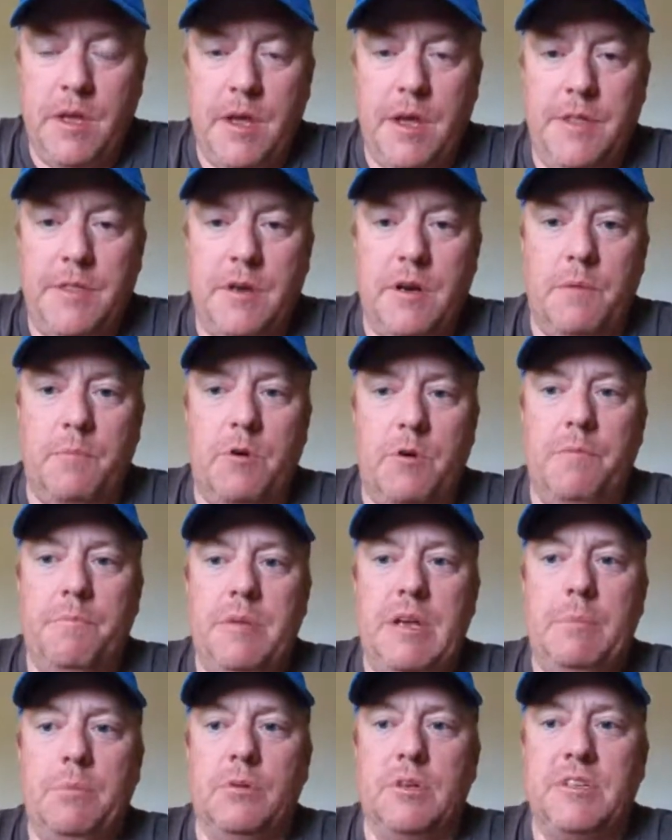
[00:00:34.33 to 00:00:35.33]
and the number of
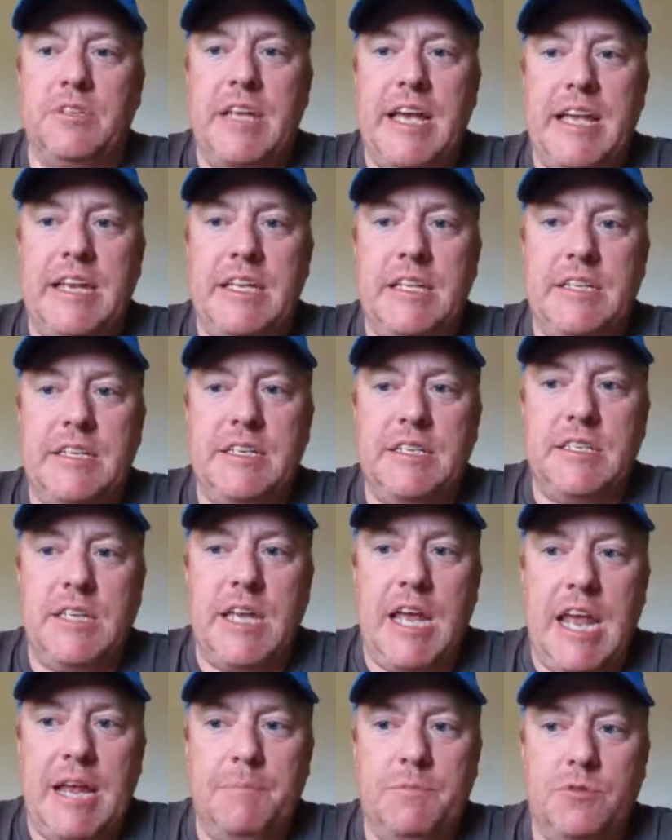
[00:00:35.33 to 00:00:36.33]
people attending these
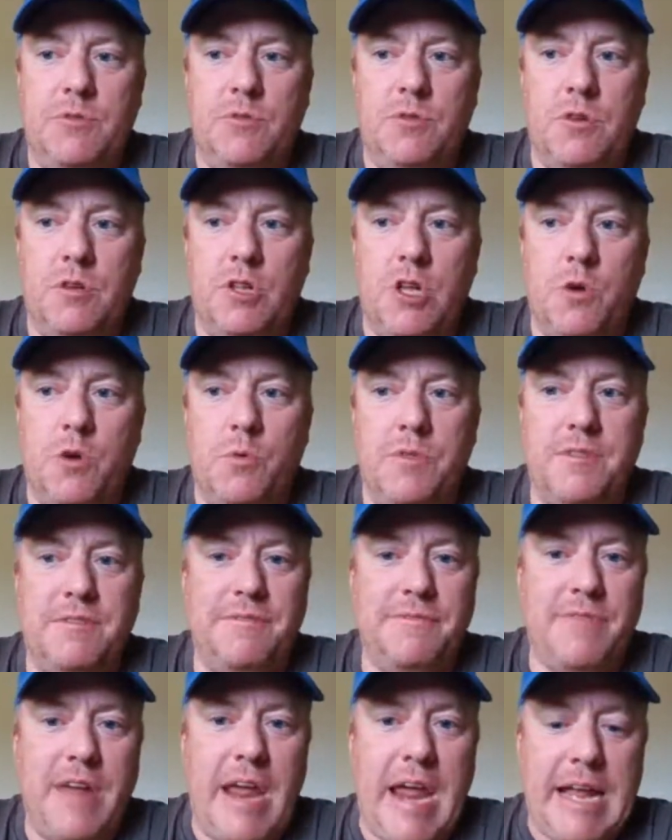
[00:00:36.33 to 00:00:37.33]
games along with the
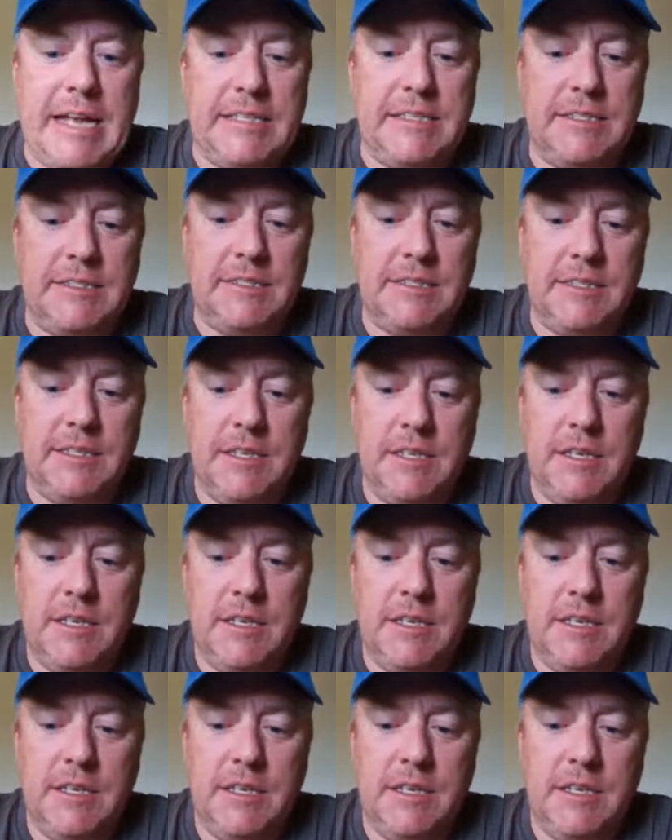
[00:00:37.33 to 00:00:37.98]
fans,